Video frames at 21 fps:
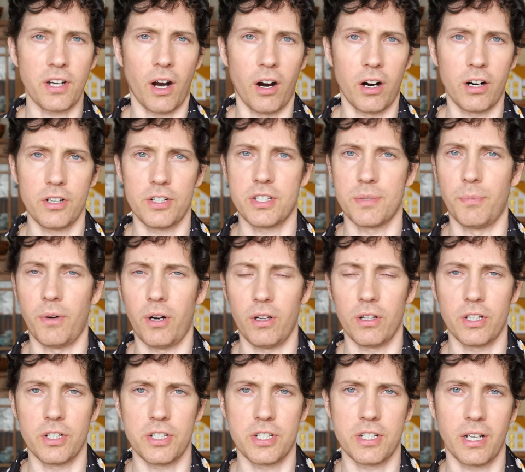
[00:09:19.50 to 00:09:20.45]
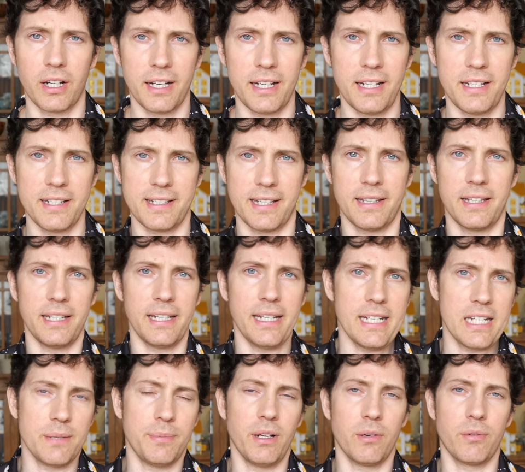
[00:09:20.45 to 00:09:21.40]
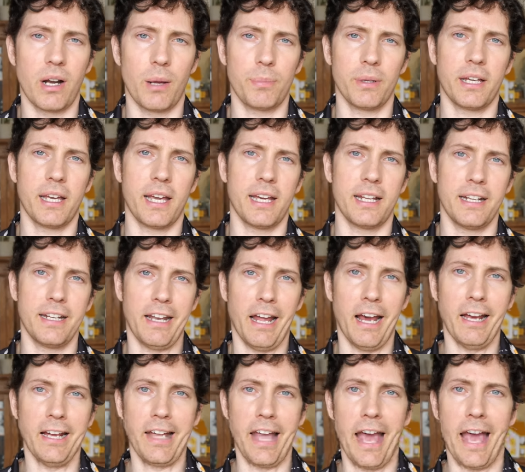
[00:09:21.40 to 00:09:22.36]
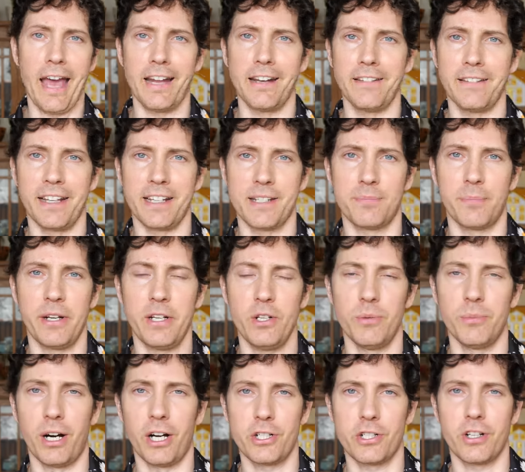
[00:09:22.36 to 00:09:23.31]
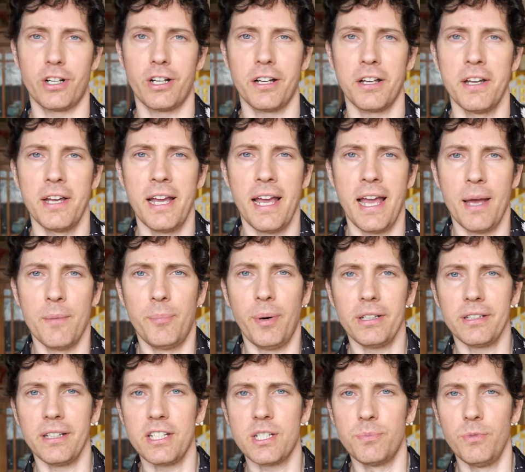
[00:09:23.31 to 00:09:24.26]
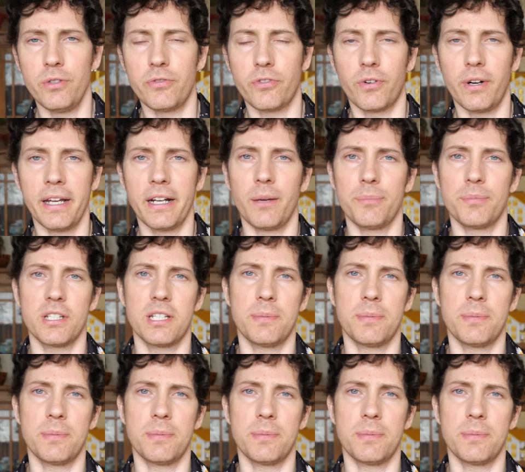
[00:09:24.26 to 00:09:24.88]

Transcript: are smaller studies and they need to be replicated. Again, that's my new mantra. But let's move right up the